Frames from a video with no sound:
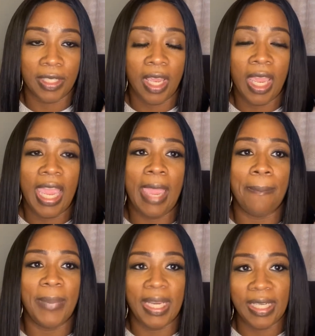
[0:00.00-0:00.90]
And
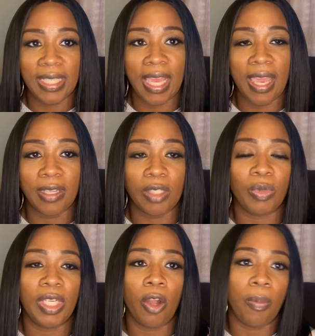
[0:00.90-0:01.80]
many times we
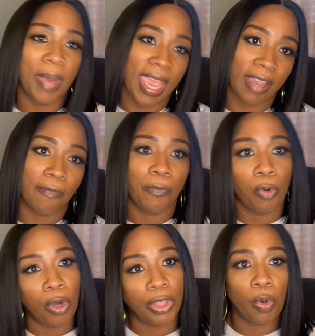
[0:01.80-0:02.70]
go back and
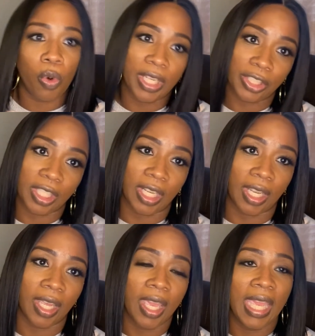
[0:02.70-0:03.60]
forth questioning,
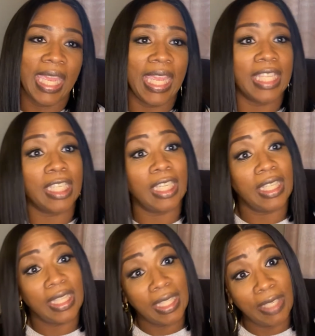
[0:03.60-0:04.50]
is
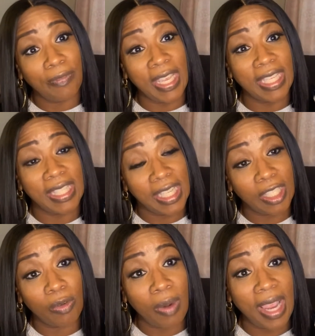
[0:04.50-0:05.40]
this the
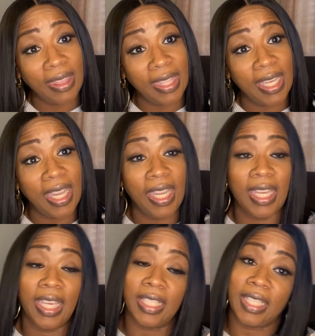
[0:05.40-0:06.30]
right thing?
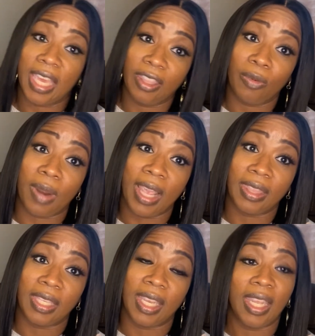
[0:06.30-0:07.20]
Is that the right
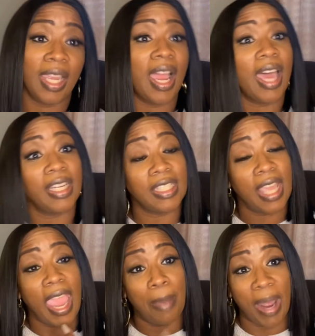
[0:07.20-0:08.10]
thing?
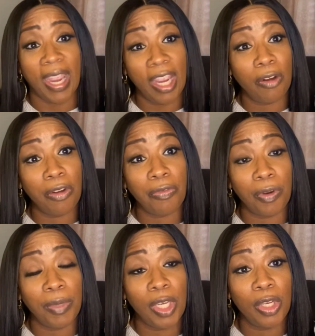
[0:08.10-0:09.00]
Am I hearing from
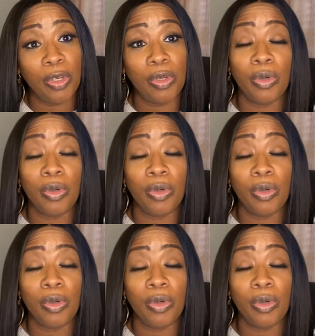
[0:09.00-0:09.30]
you?